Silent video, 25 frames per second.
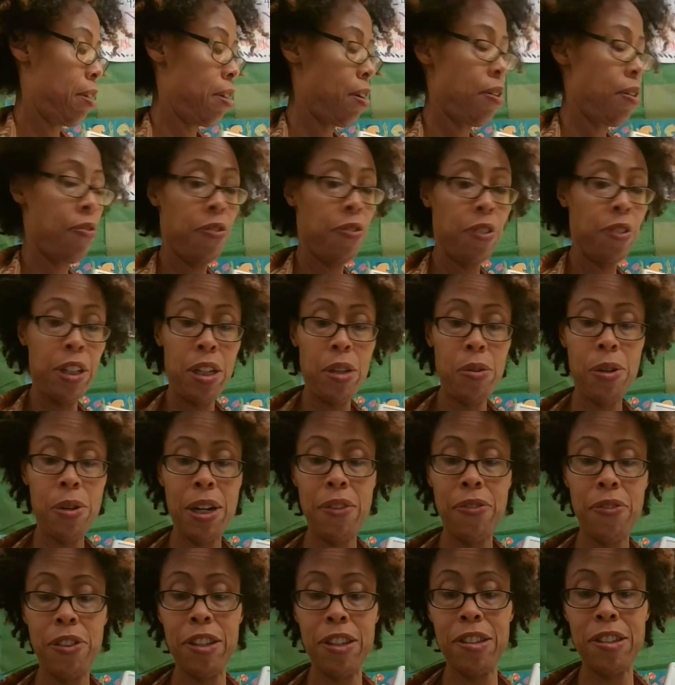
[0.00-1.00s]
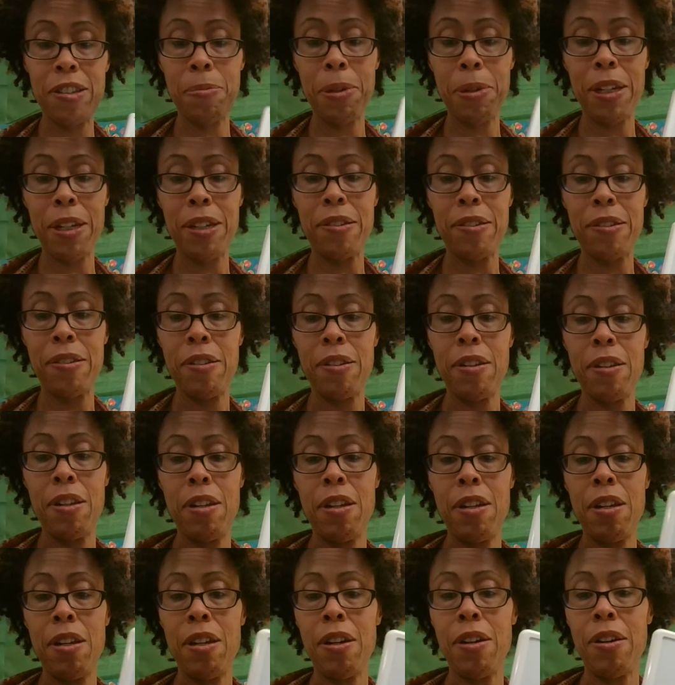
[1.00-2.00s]
Hopefully you have the space.
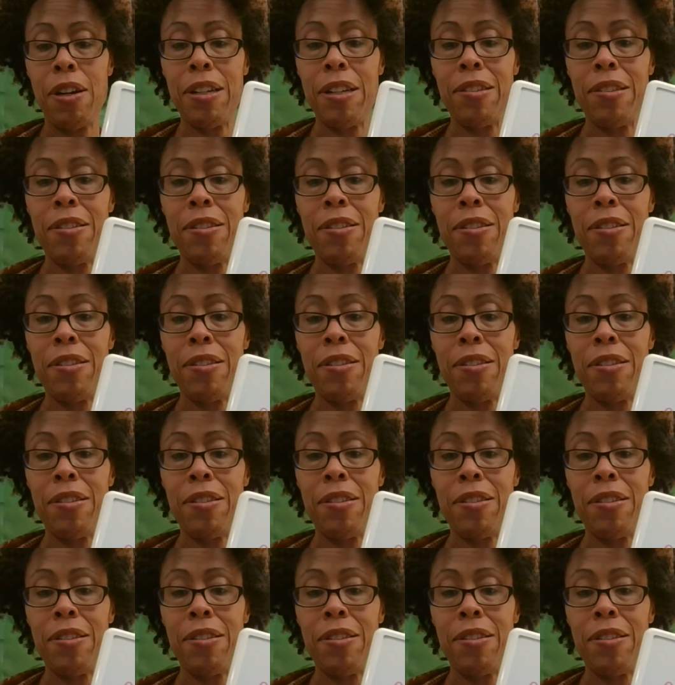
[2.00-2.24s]
All right,